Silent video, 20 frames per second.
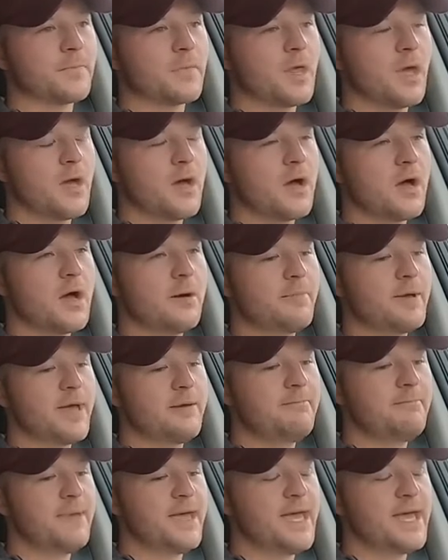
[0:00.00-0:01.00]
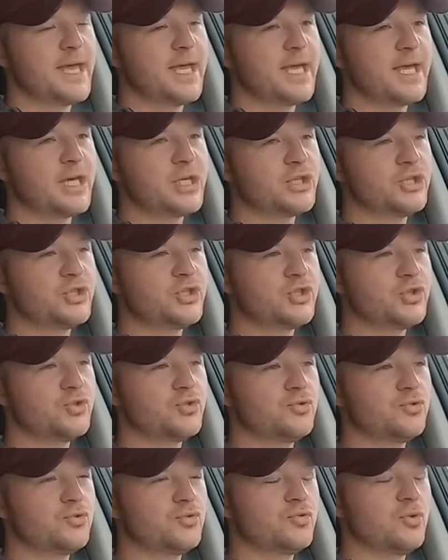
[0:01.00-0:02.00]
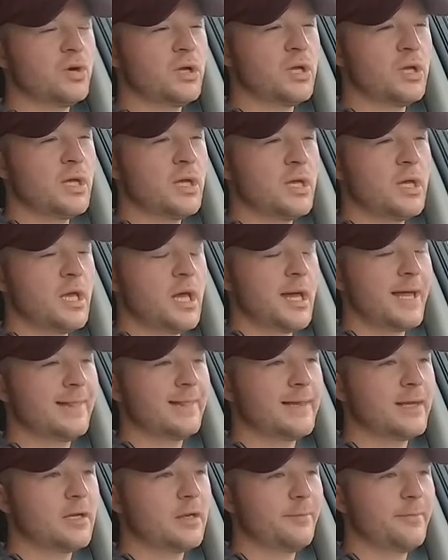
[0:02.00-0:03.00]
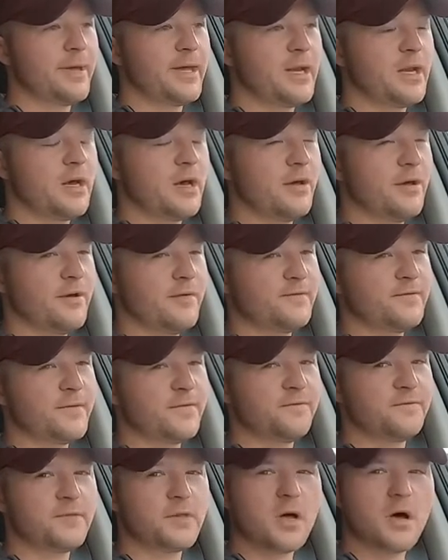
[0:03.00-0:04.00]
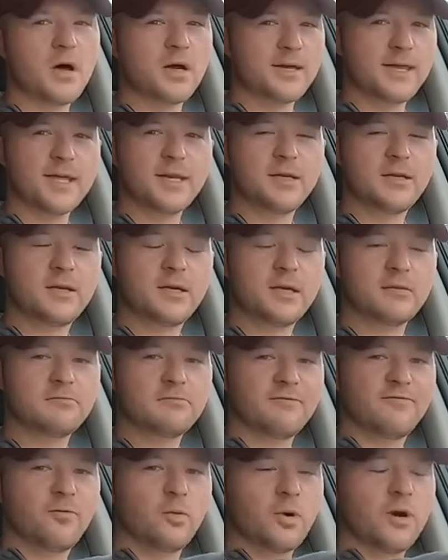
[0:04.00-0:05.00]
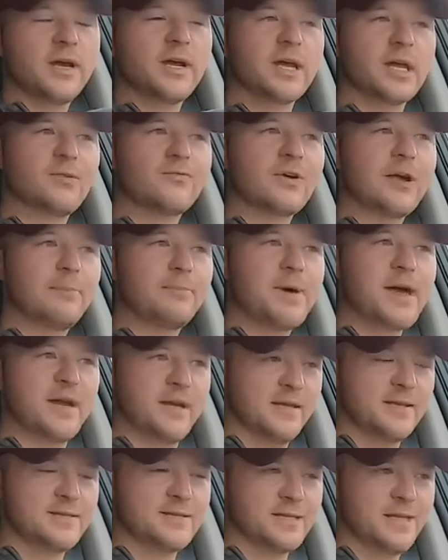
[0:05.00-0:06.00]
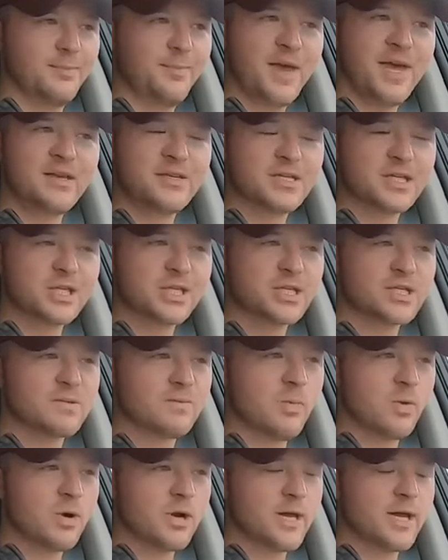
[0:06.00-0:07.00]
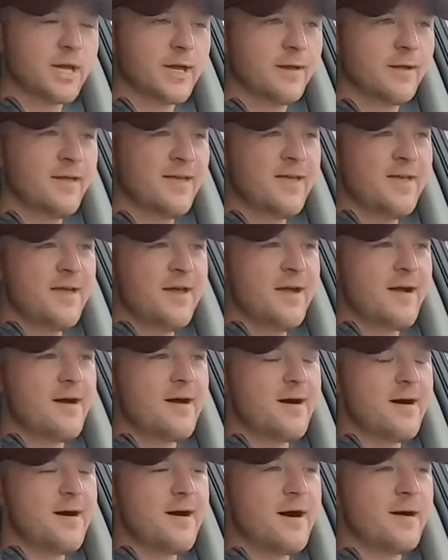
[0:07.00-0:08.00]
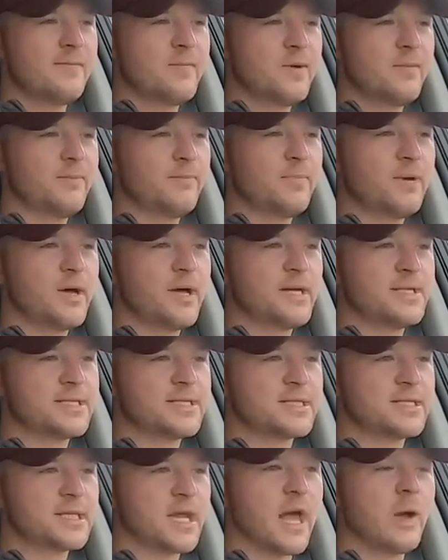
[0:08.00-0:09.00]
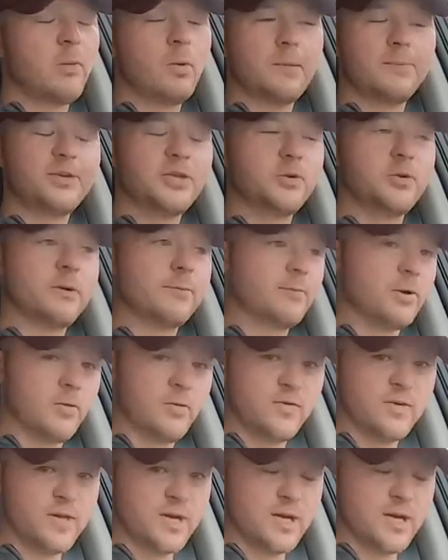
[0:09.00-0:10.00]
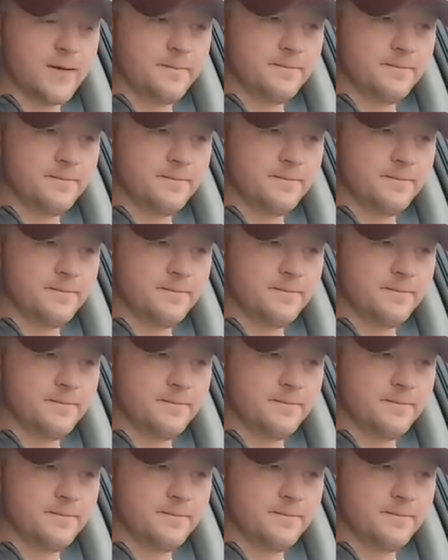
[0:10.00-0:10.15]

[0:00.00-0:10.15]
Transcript: I may do a little bit of vlog editing before I get right back into the painting this morning, but I will be doing both today.